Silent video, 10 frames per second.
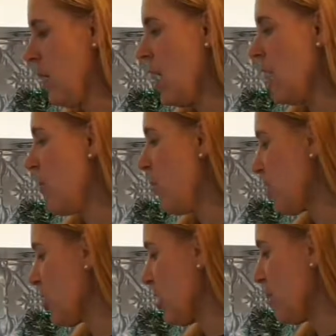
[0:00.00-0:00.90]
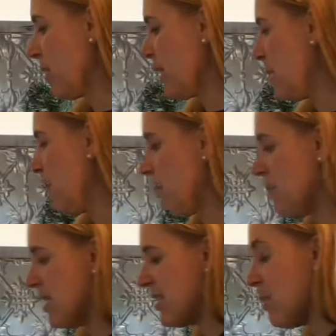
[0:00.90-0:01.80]
And then we're actually going to blend up our
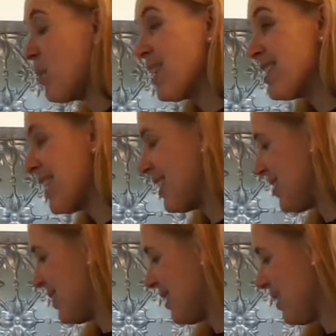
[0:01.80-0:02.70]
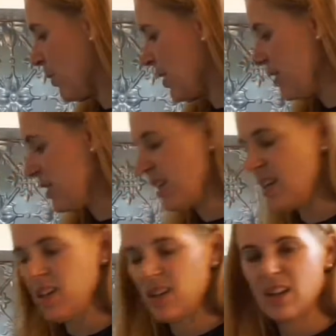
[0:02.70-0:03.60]
mix and we're going to taste it. And we're going to
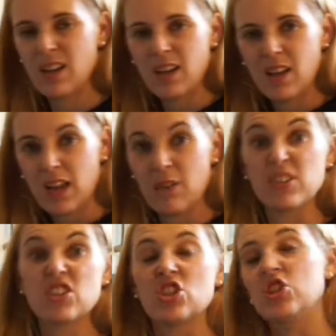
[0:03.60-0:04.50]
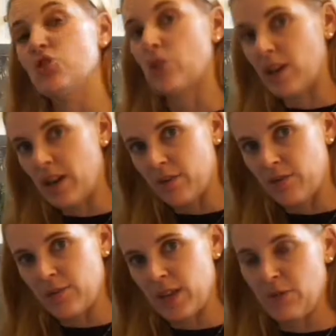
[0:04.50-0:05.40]
see if it's gingery
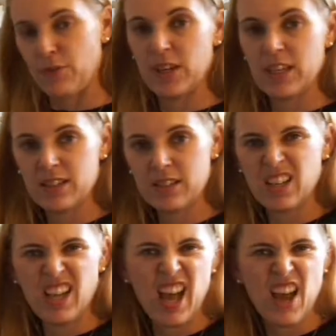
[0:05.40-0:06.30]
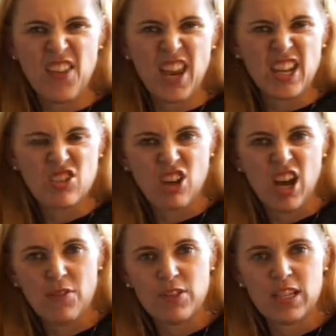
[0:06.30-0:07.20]
enough. If it isn't, add that extra
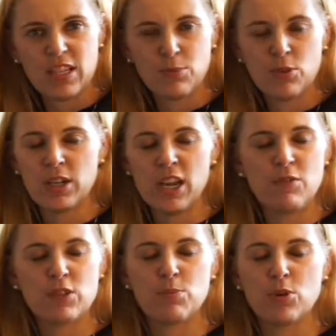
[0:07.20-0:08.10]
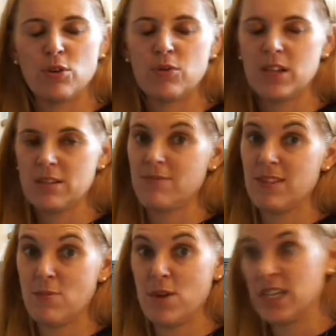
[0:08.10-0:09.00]
1/2 teaspoon. If it's perfect,
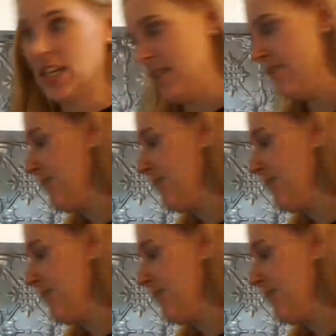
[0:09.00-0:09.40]
then we're done.